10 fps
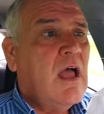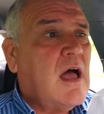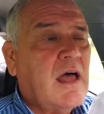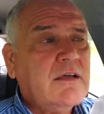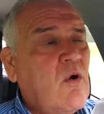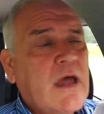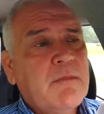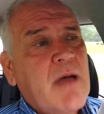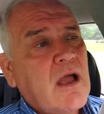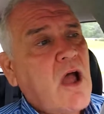I go out
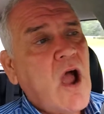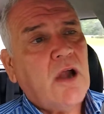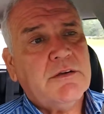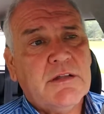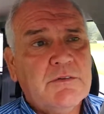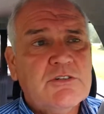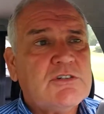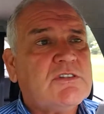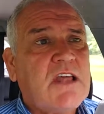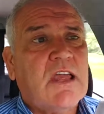in my garden and
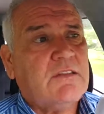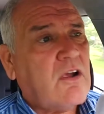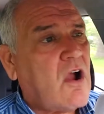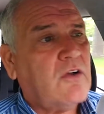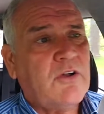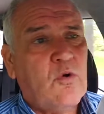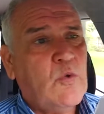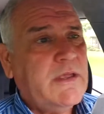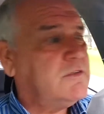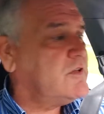just think there are no
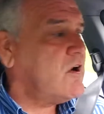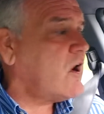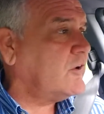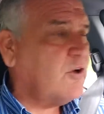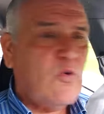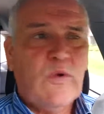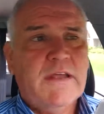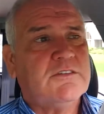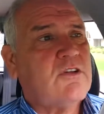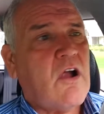weeds, there are no
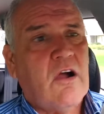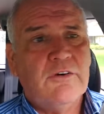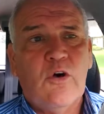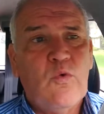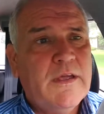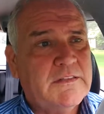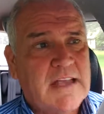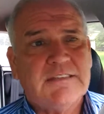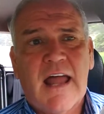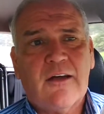weeds, there are no weeds.
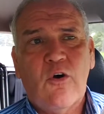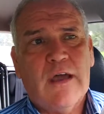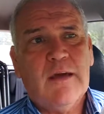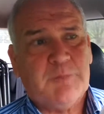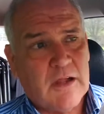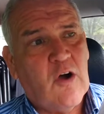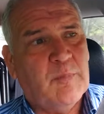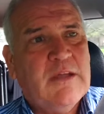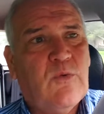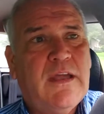That's not going to help. They're going
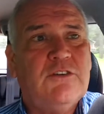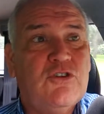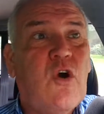to be weeds.